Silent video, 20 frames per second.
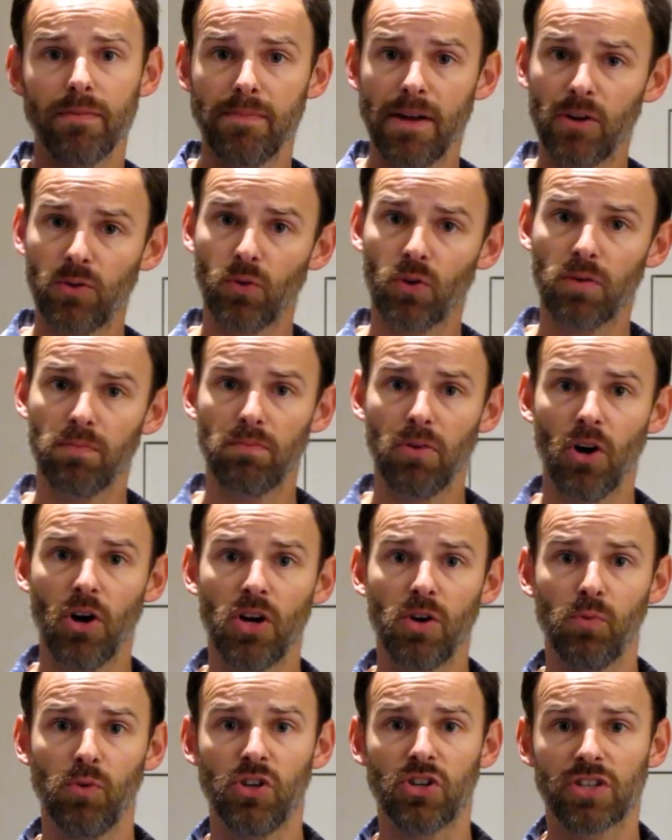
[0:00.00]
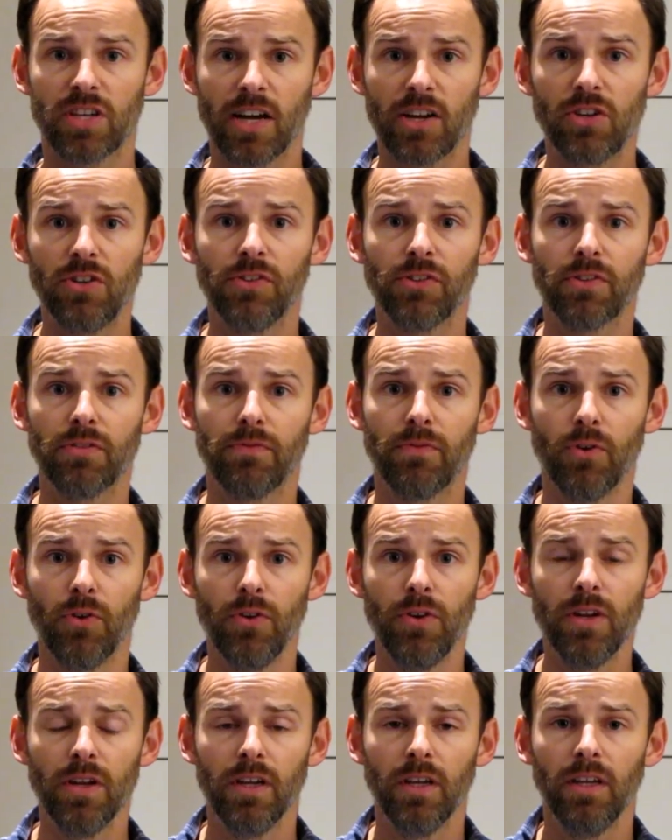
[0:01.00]
metal component which touches the
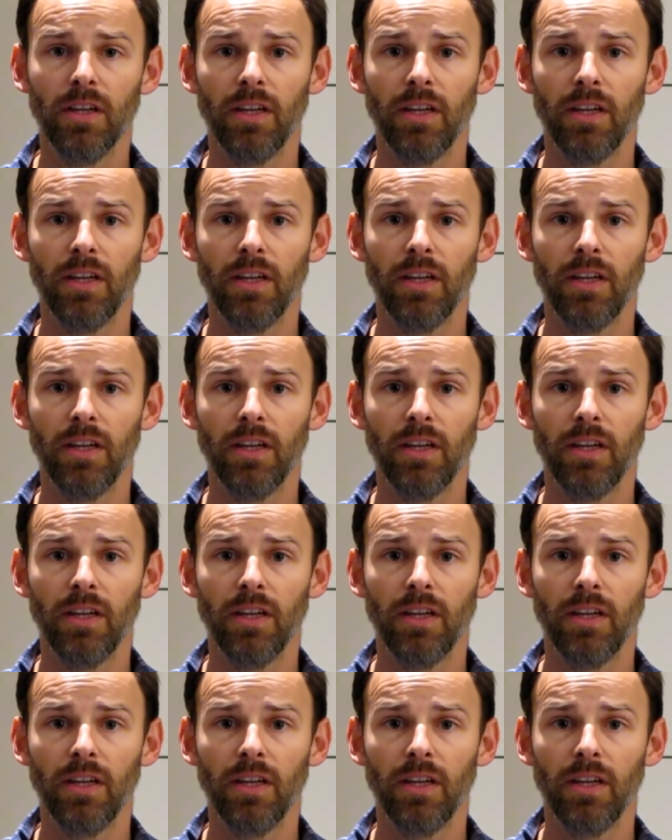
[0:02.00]
food